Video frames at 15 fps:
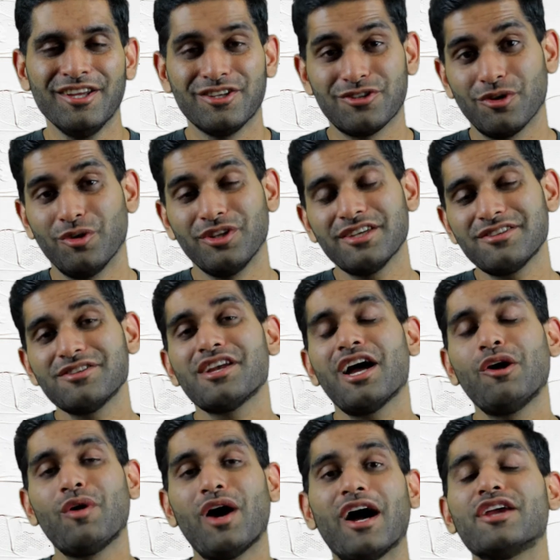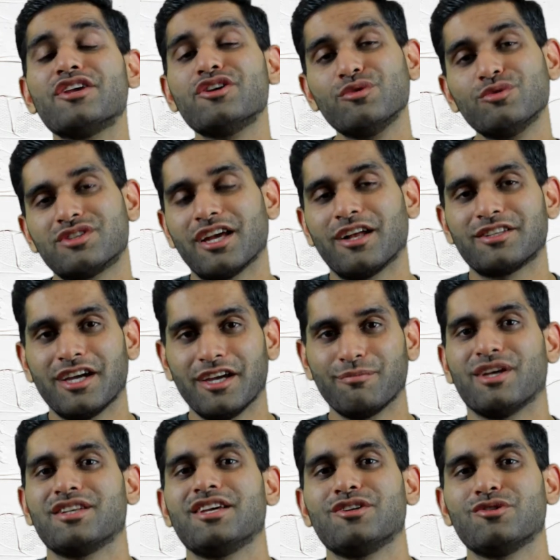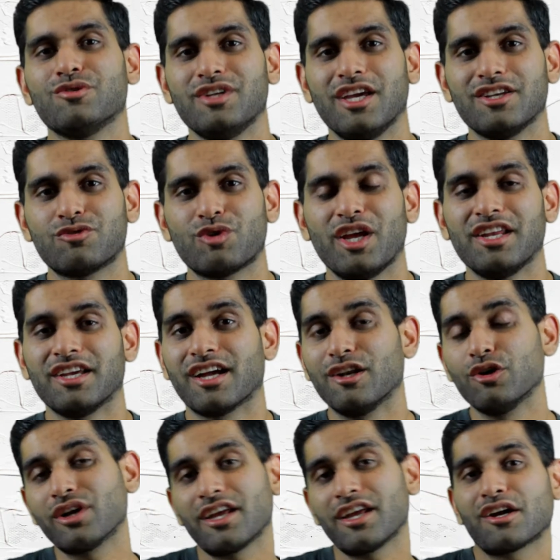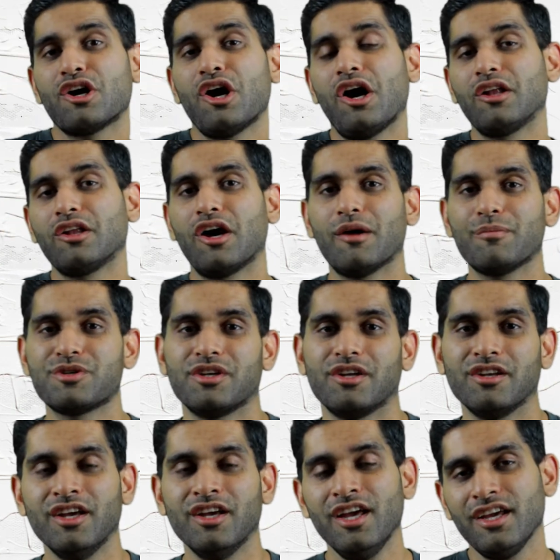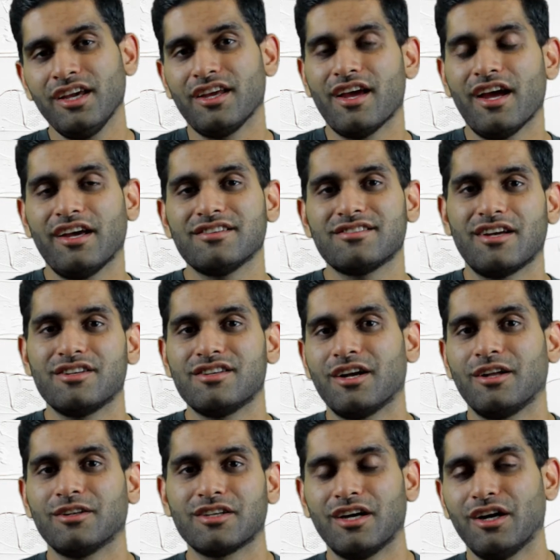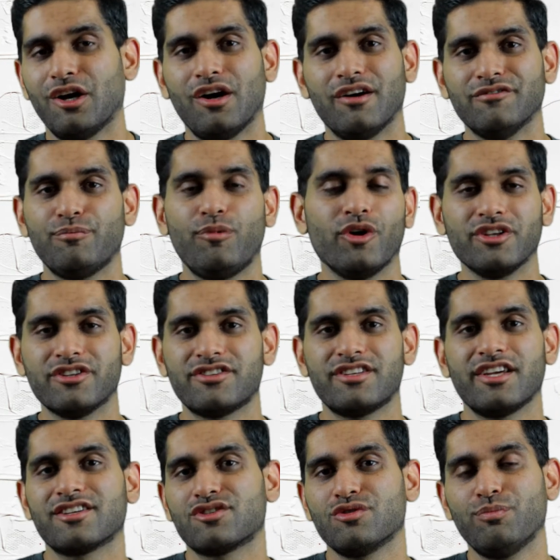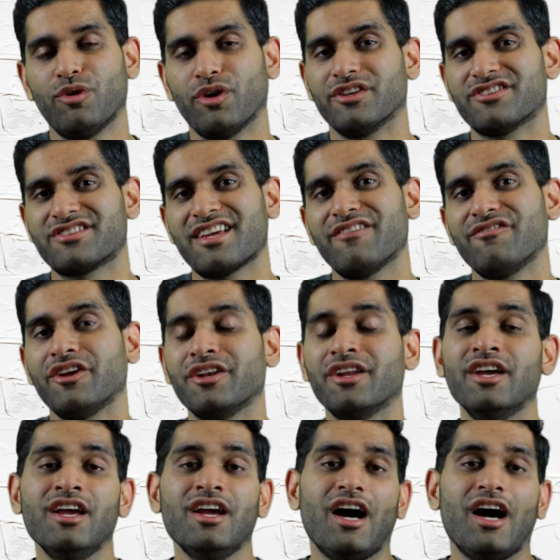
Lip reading: So this is how I use delta in my day-to-day trading. I look at a call option. It has a delta of 0.6 to 0.7.